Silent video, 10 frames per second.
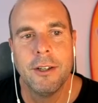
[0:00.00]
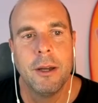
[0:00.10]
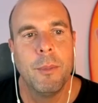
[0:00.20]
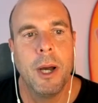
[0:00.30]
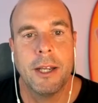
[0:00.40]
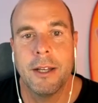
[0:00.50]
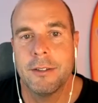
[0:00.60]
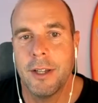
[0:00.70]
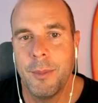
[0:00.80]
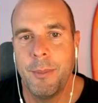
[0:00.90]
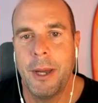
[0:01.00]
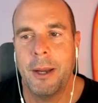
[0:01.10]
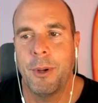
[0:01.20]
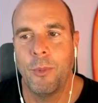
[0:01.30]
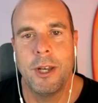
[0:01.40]
might get some
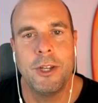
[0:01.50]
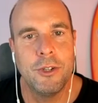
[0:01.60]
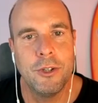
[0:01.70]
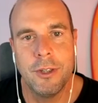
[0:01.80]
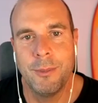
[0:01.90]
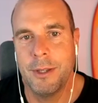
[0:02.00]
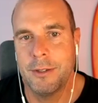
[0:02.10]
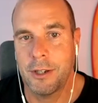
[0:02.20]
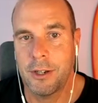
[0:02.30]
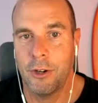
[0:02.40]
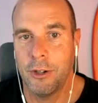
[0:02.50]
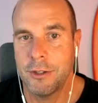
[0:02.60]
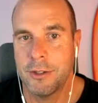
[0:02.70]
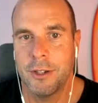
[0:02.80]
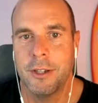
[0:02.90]
impact, but when you do them as a
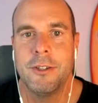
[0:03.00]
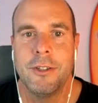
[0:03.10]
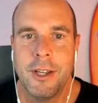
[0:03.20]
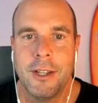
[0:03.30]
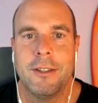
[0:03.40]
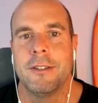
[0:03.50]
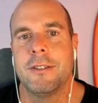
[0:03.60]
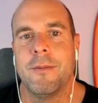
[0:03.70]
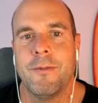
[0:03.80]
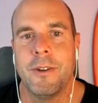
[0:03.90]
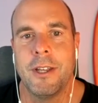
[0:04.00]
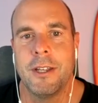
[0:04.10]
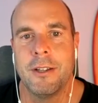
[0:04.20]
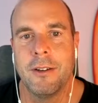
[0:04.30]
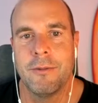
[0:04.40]
concert, you get this symphony
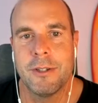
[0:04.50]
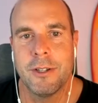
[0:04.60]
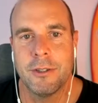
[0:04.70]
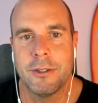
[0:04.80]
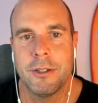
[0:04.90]
of results.